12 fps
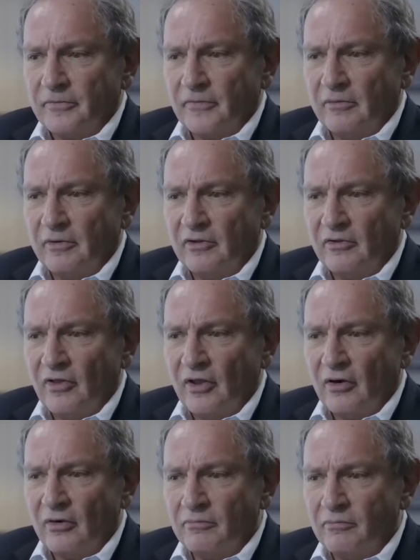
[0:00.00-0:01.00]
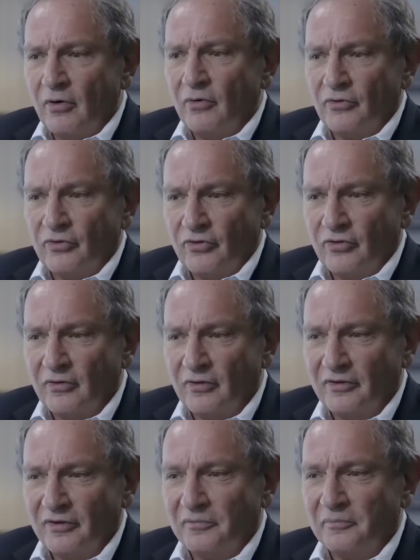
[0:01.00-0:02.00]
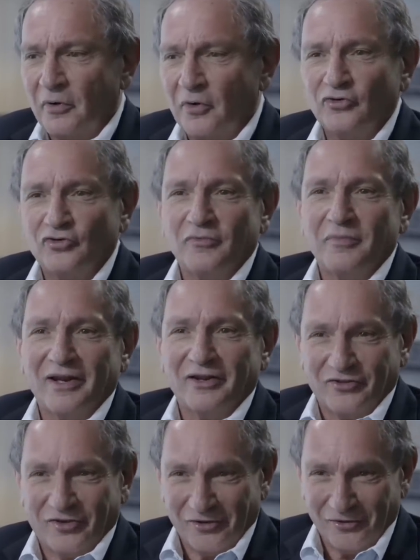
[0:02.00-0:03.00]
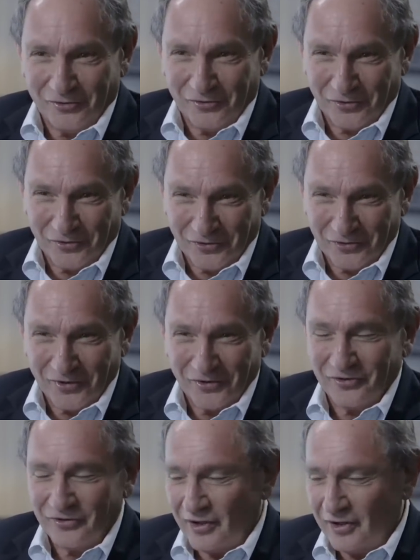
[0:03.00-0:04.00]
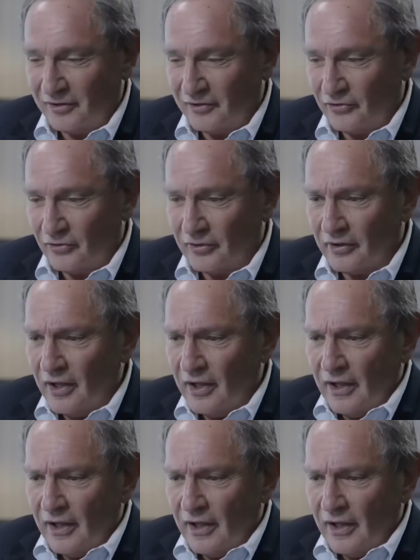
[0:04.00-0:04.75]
I mean, they are both post-traumatic stress disorder.